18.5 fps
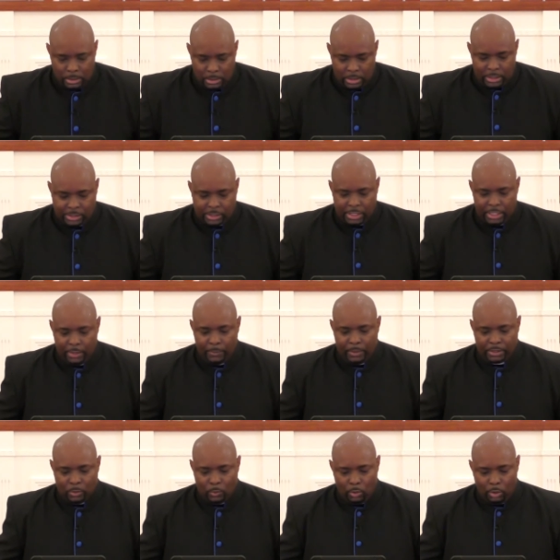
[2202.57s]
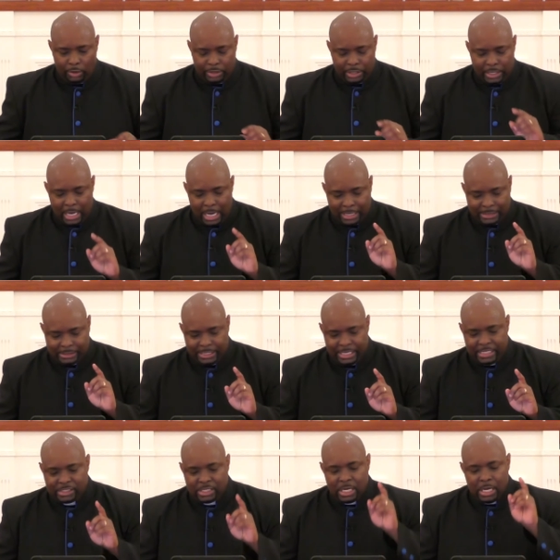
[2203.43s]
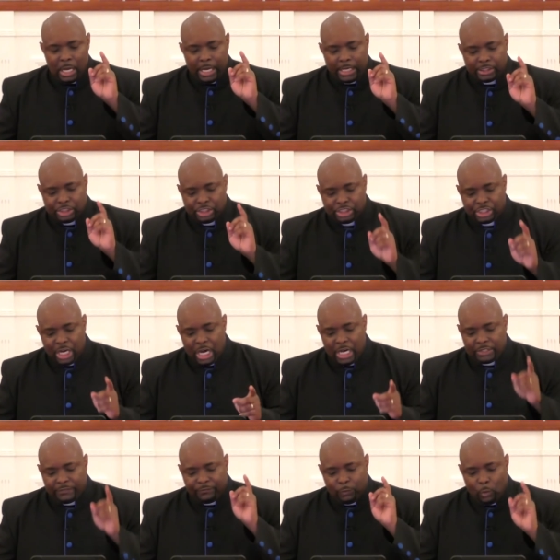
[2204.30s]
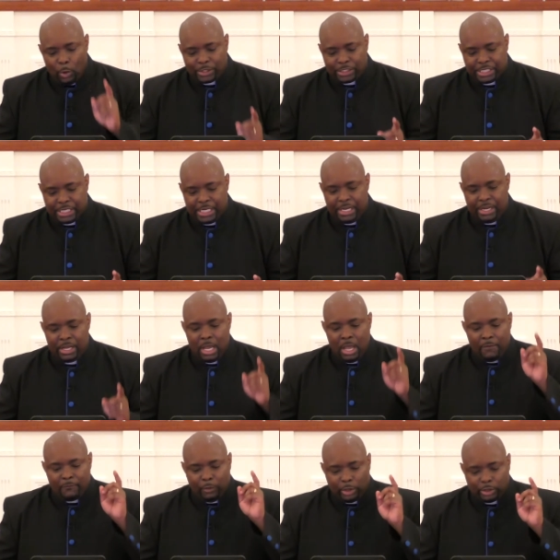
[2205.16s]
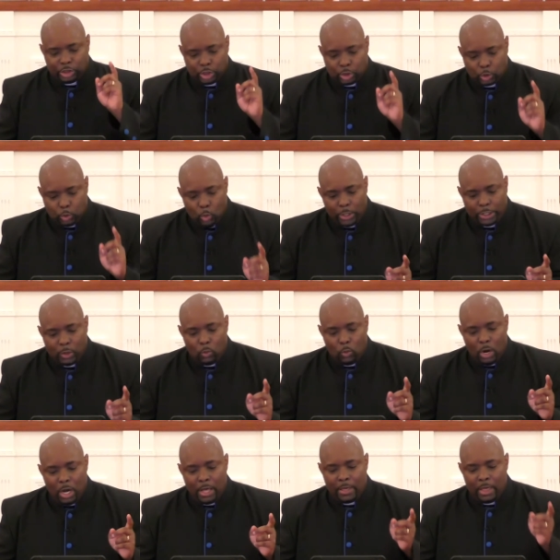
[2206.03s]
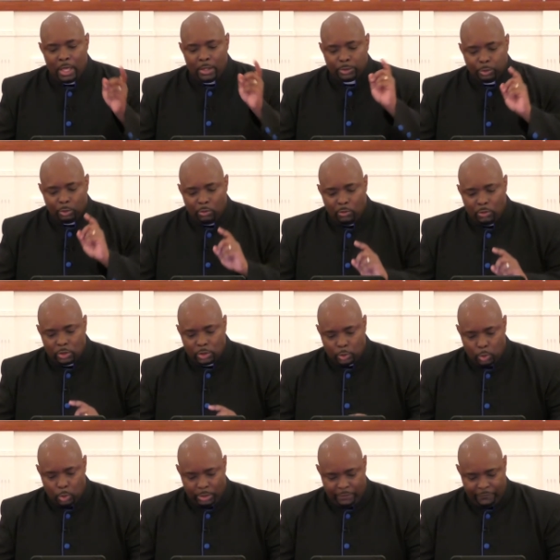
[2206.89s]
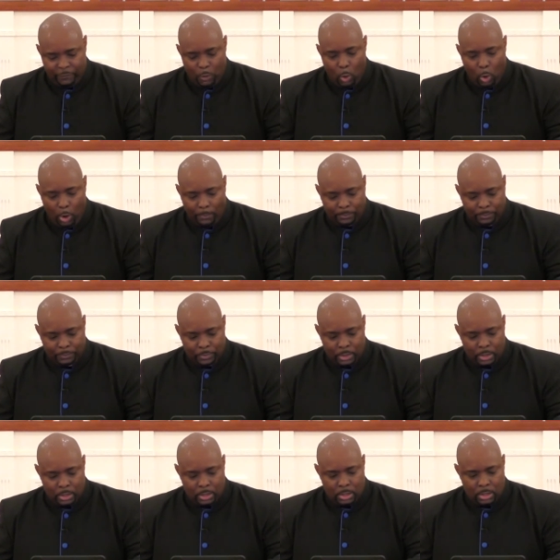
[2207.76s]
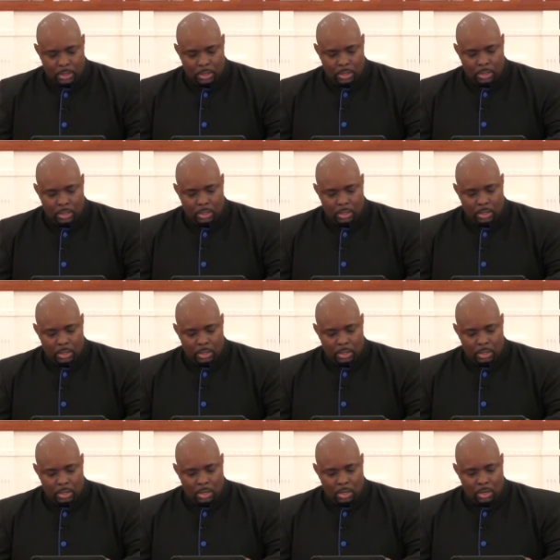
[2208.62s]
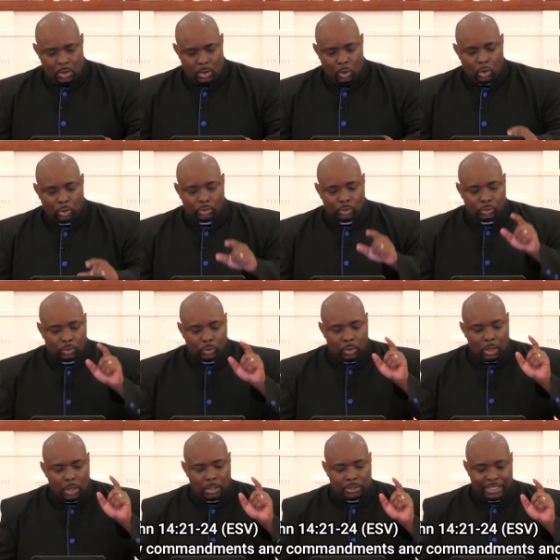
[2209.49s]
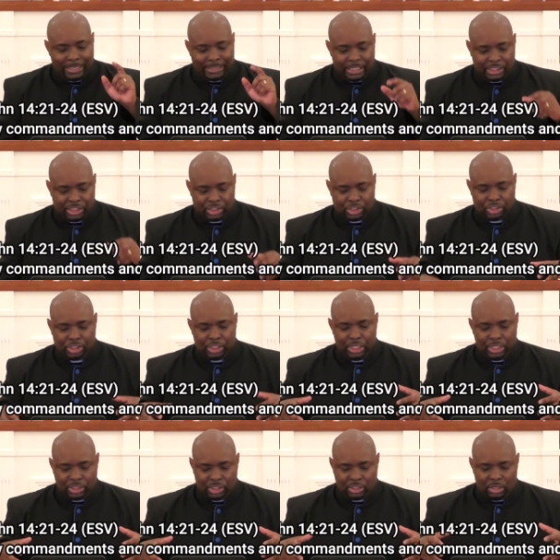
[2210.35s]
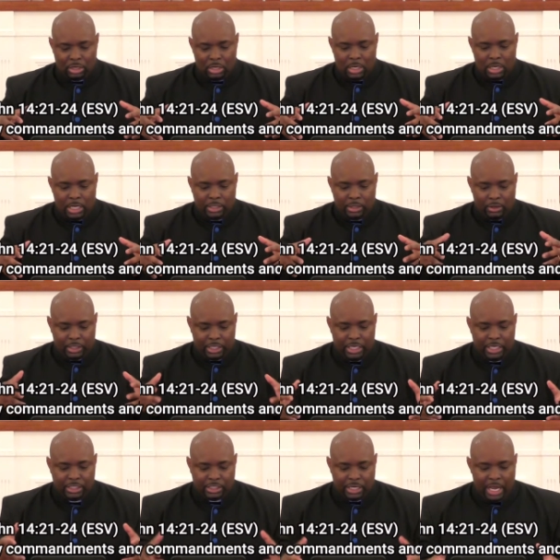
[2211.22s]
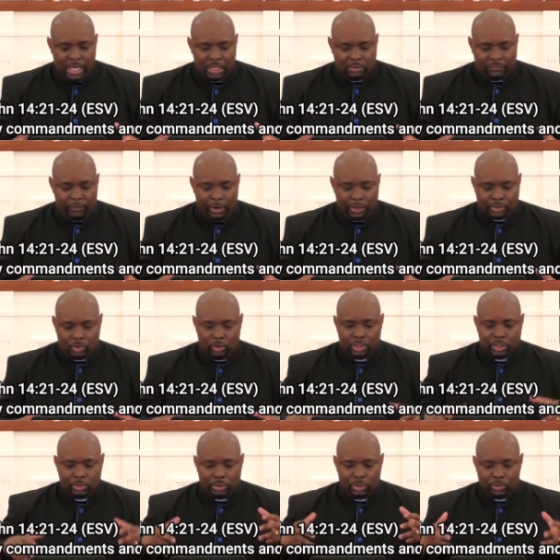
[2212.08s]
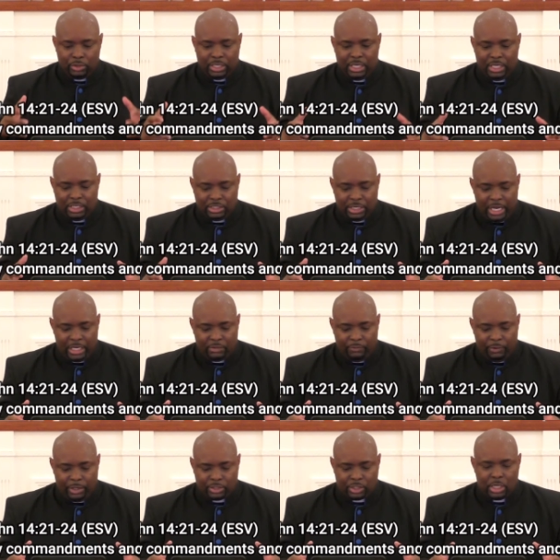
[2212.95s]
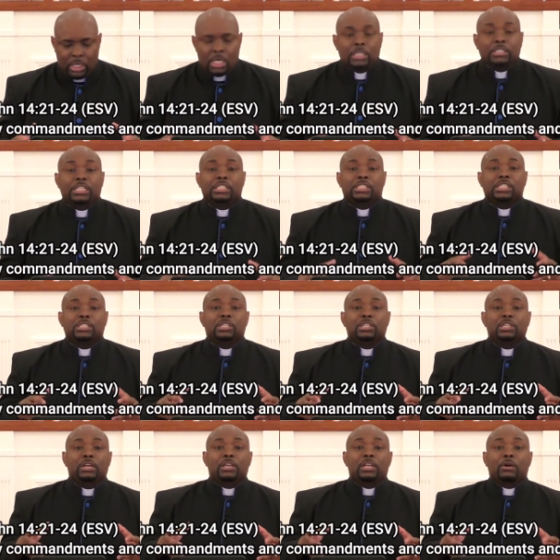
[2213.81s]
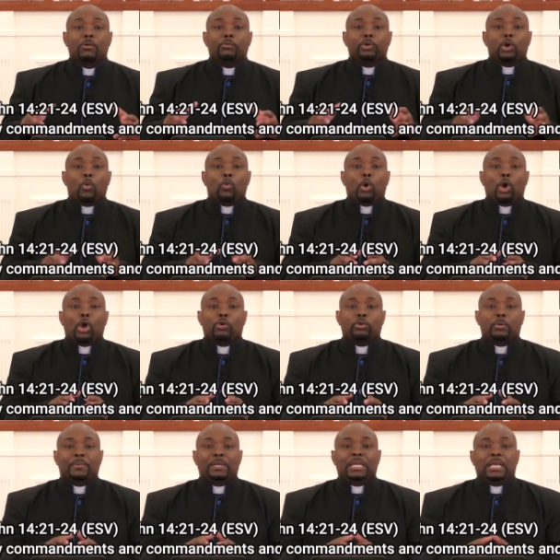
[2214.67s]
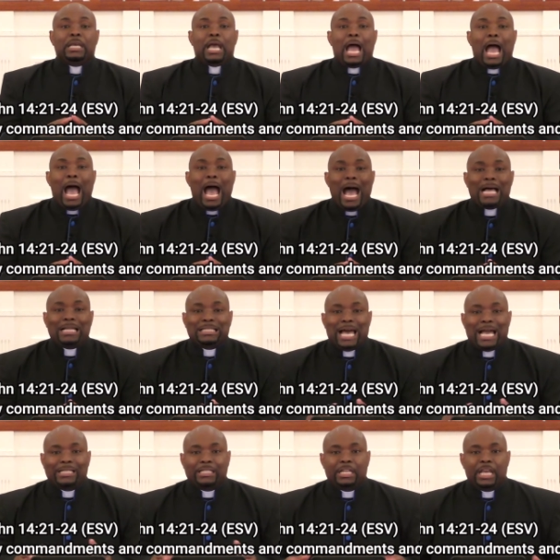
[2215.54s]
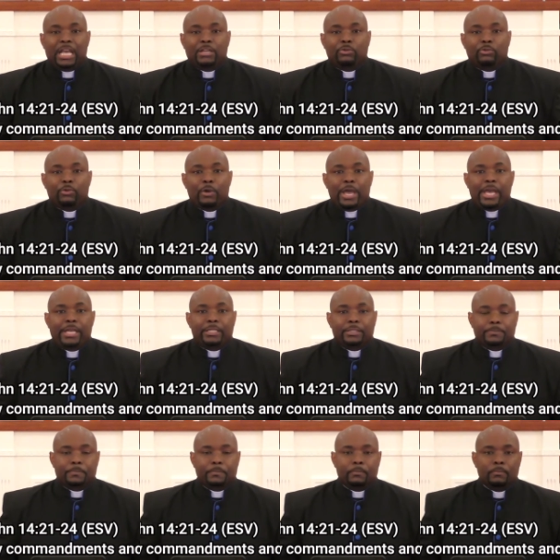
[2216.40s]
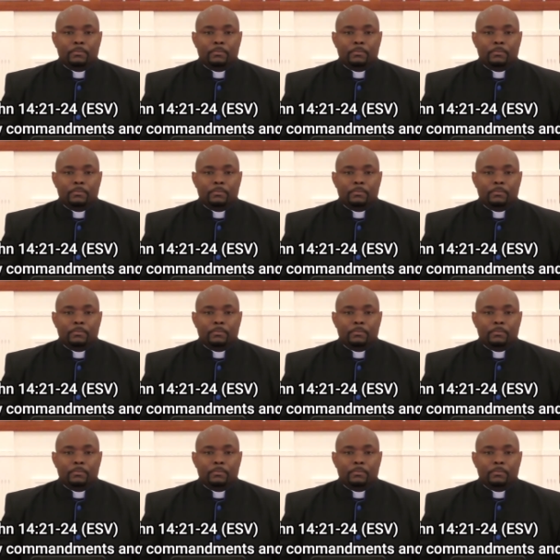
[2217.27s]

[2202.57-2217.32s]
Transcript: Listen, hear what the word of God says in John 14, verses 21 through 24. Who, now this is Jesus in your King James Version or your New King James Version. This is, your word will be highlighted in red.